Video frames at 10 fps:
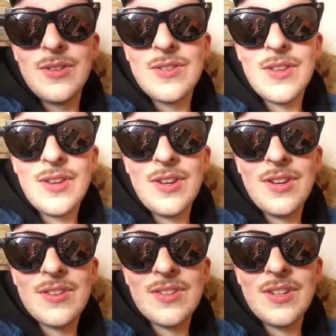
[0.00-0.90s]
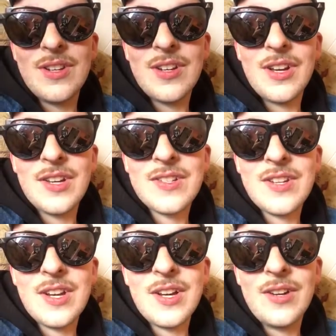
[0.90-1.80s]
so that he doesn't get cussed
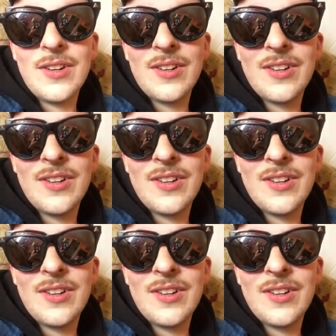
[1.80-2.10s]
out.